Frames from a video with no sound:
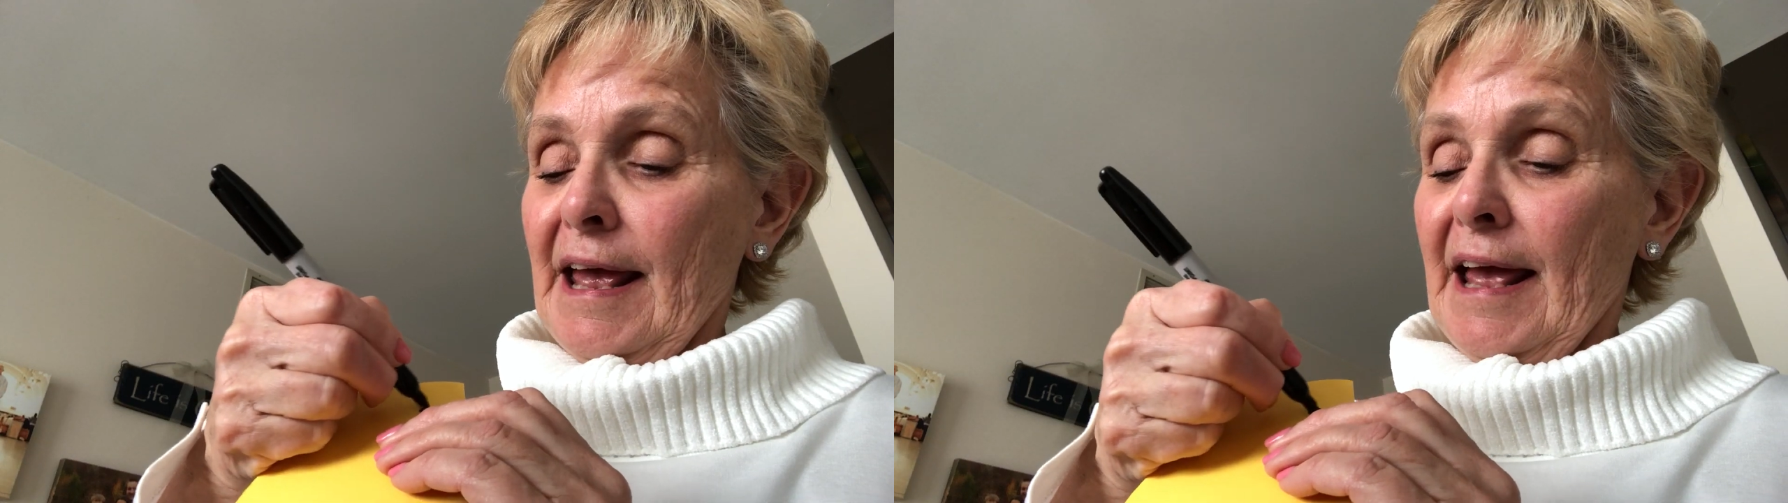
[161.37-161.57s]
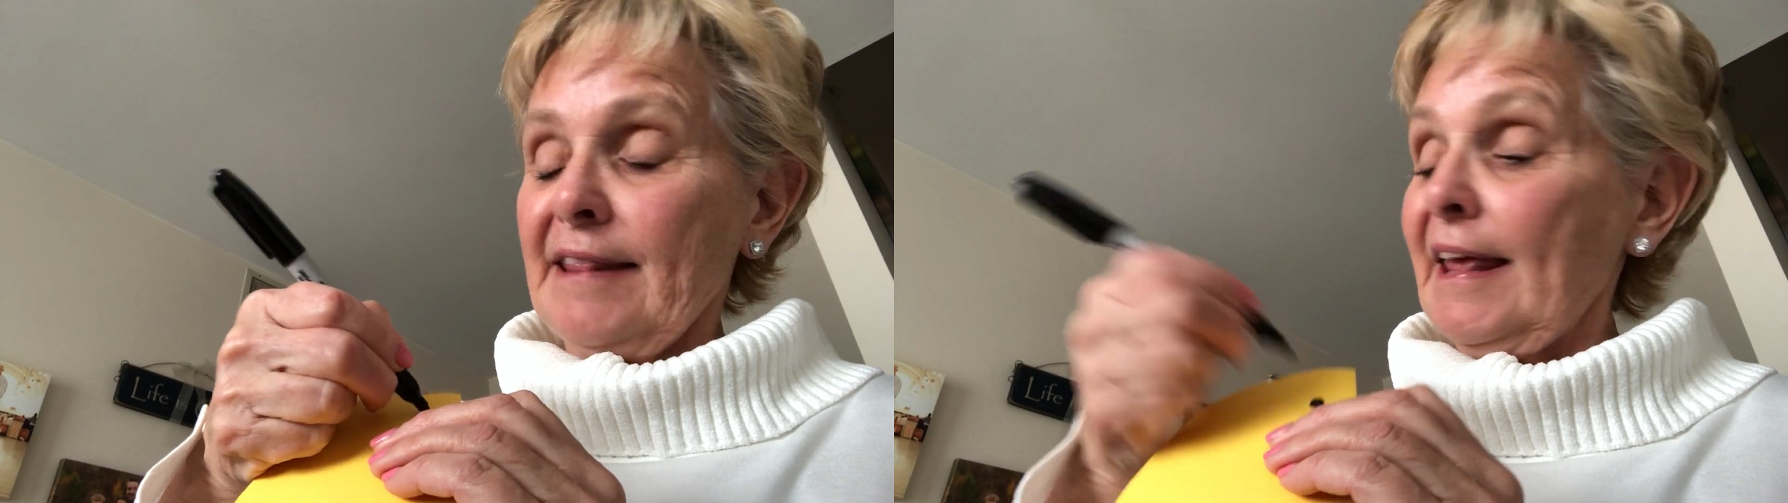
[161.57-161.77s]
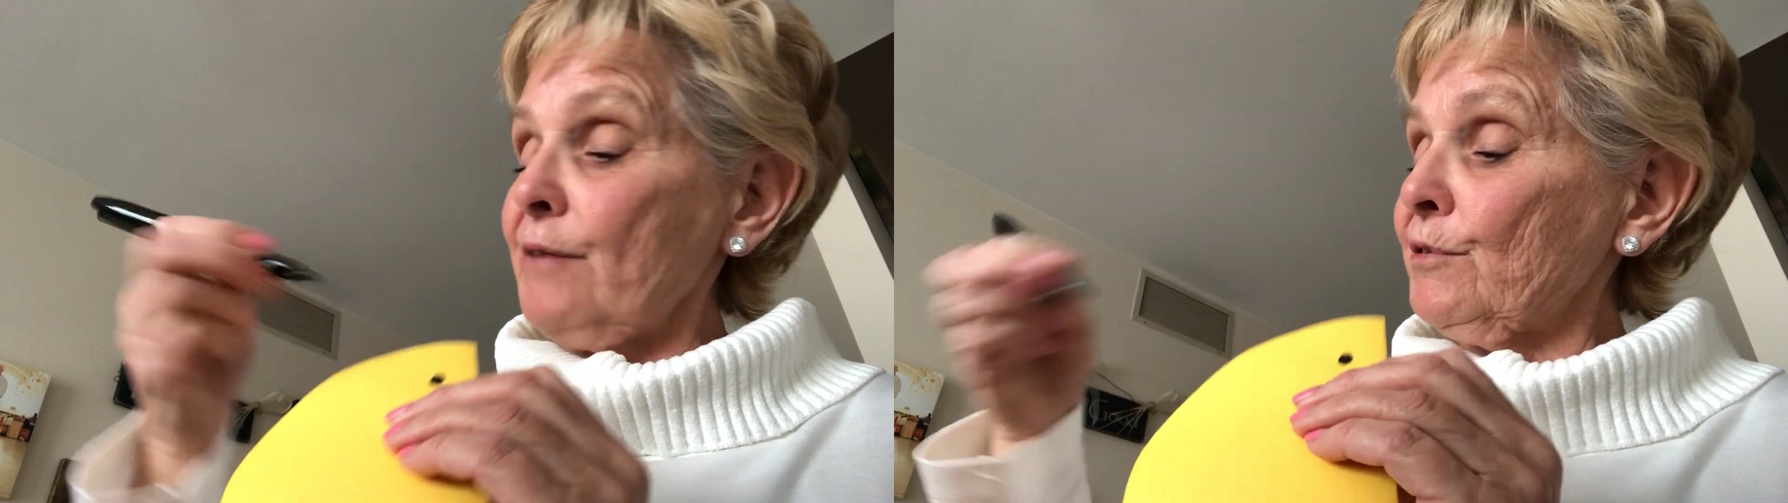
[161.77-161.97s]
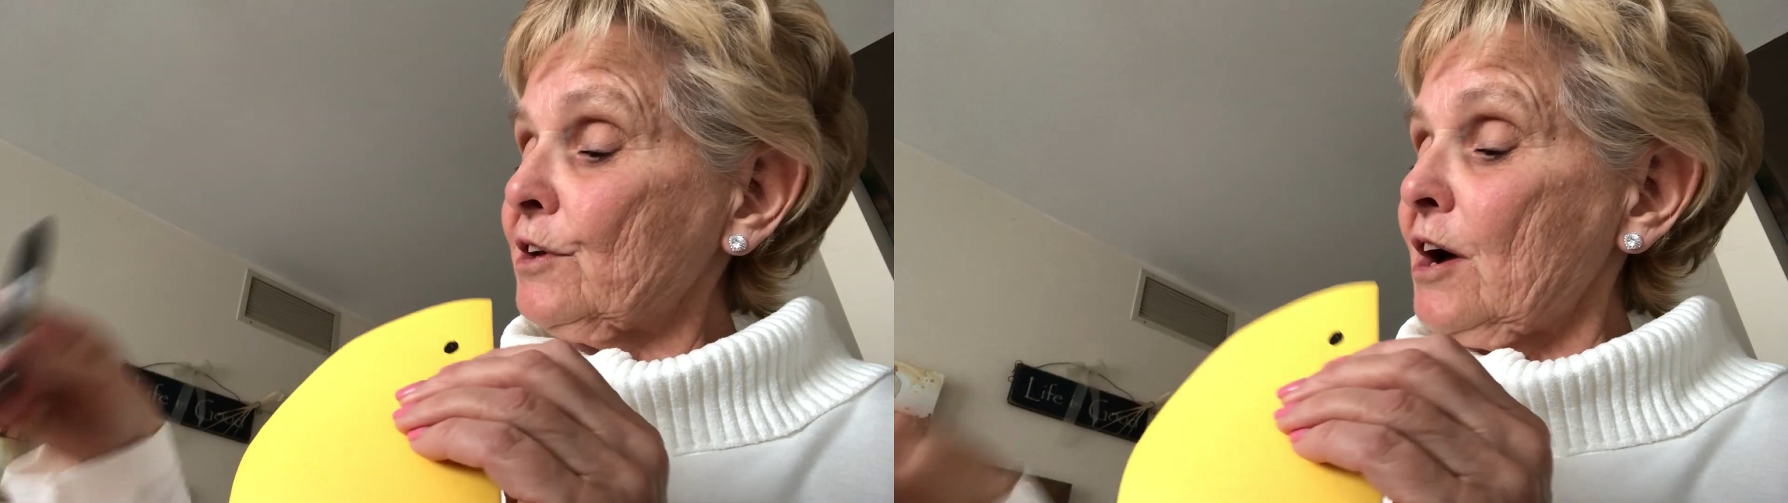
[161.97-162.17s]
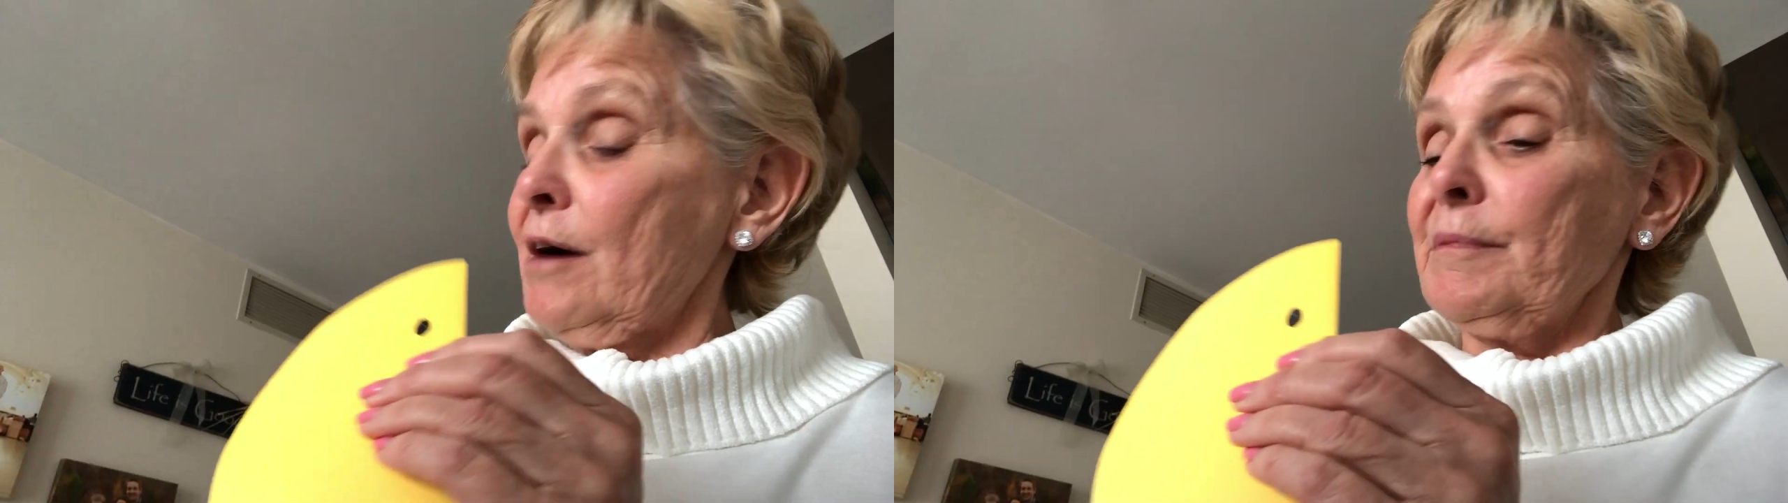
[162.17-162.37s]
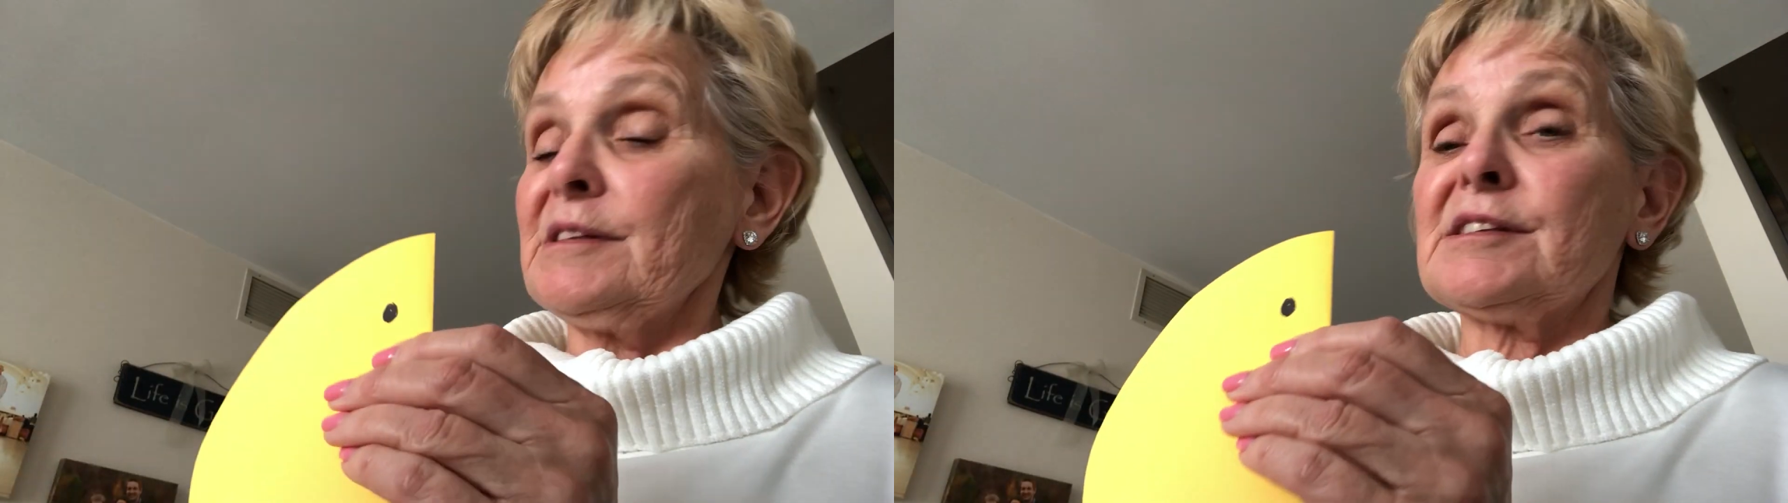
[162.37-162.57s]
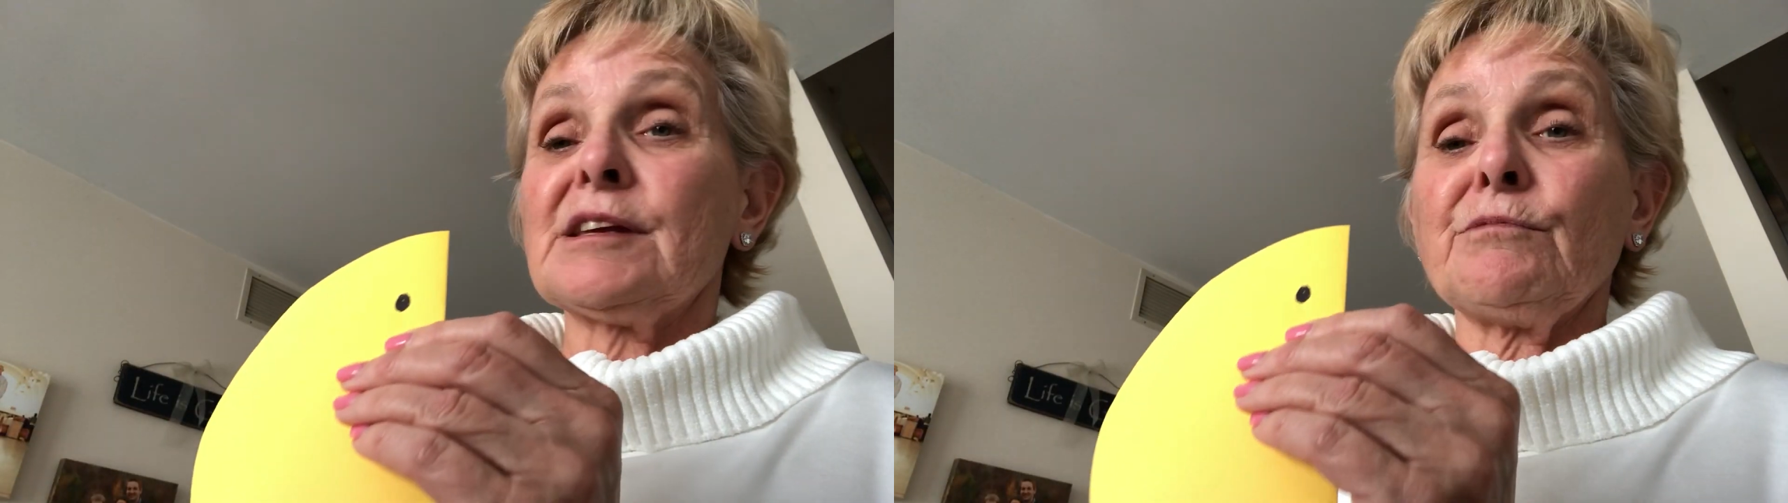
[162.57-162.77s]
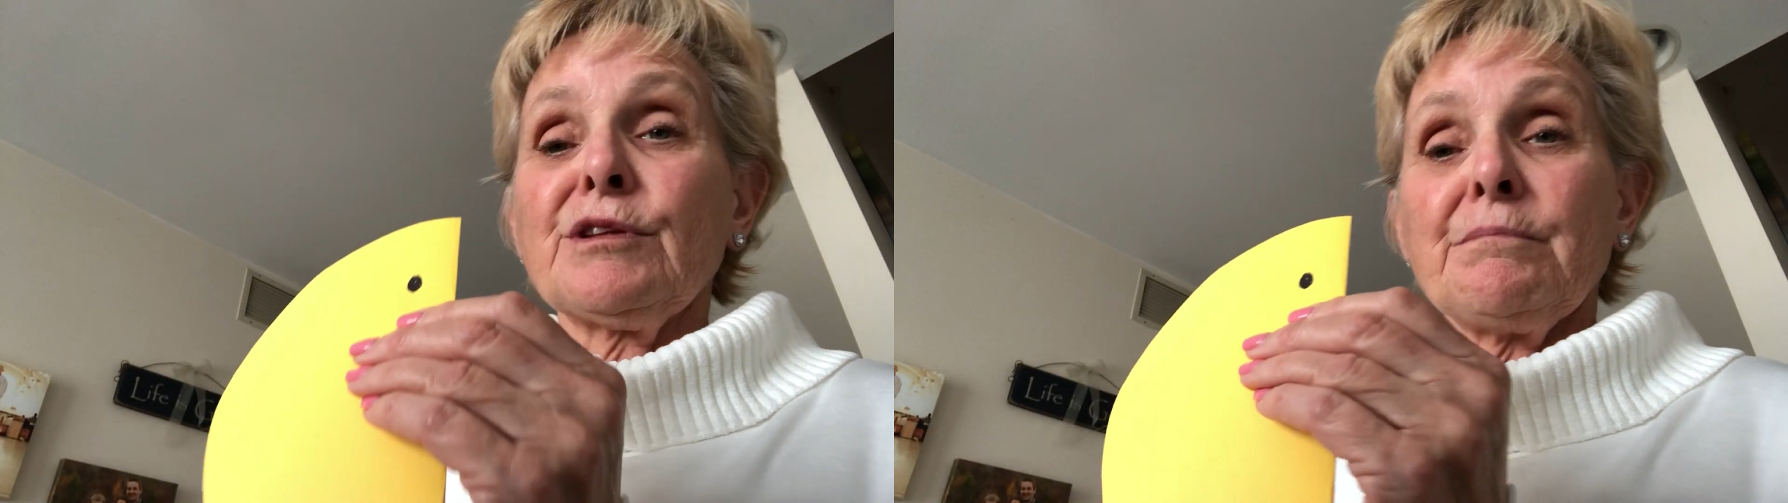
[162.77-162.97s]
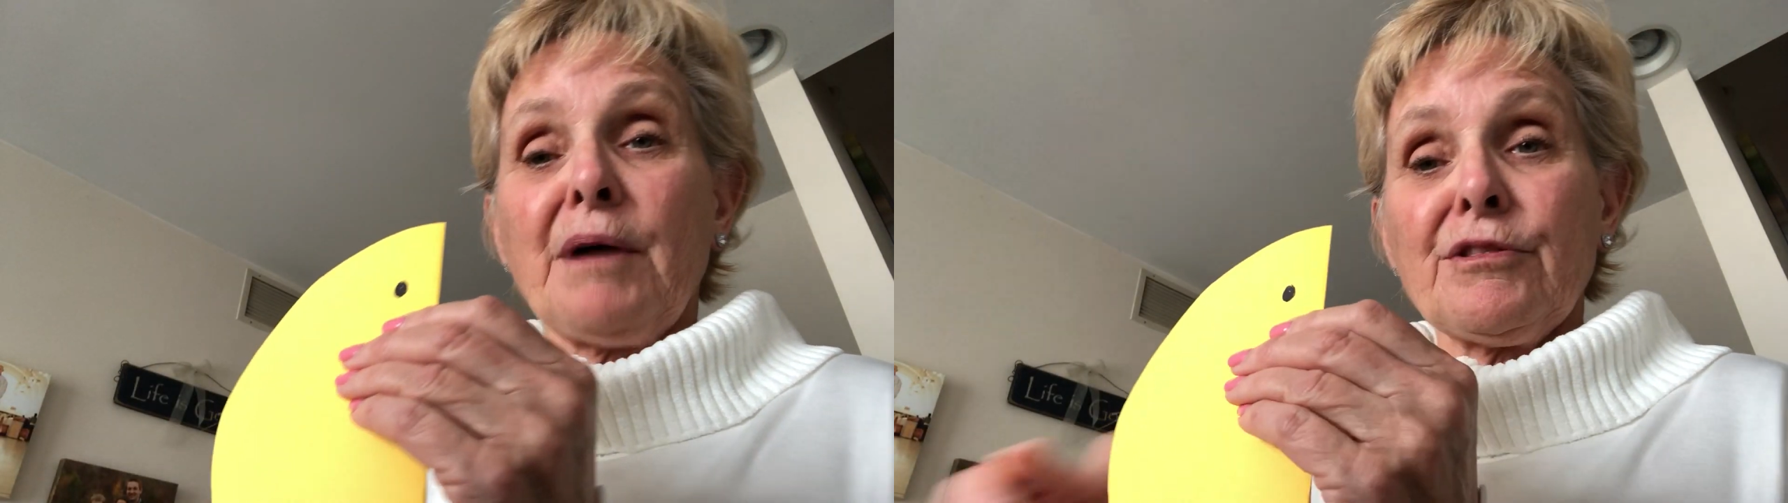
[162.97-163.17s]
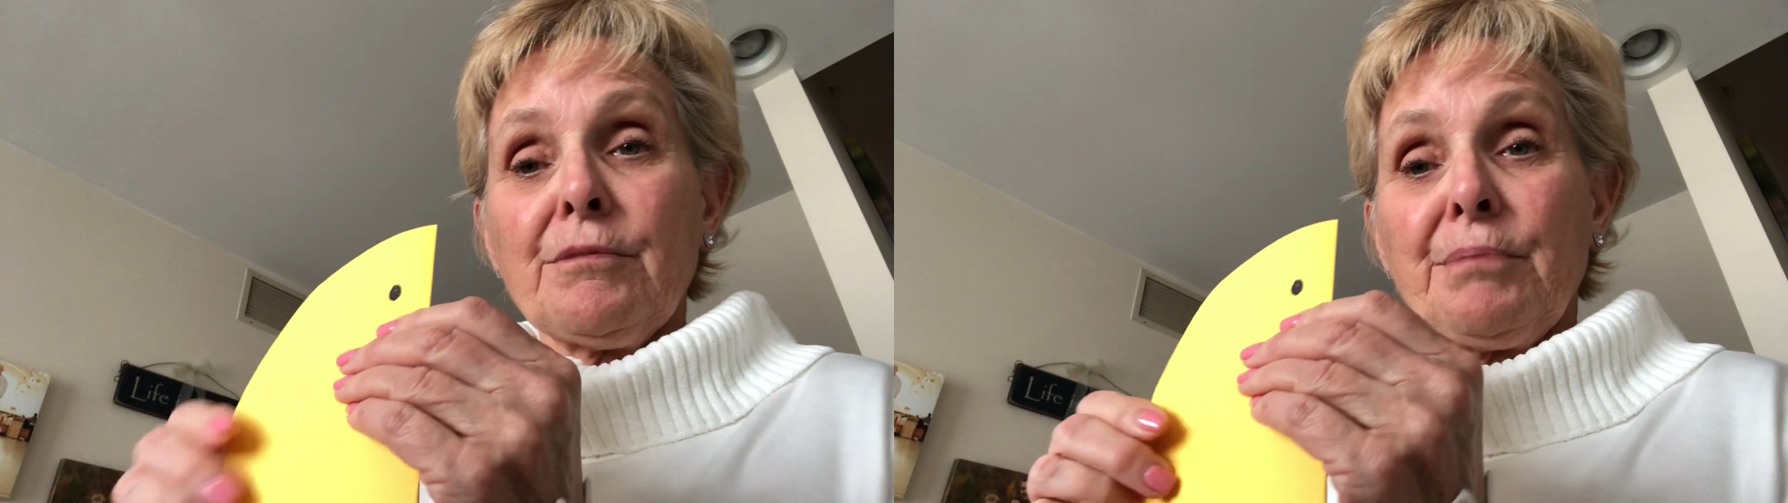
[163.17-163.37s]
And they would come and sit with mother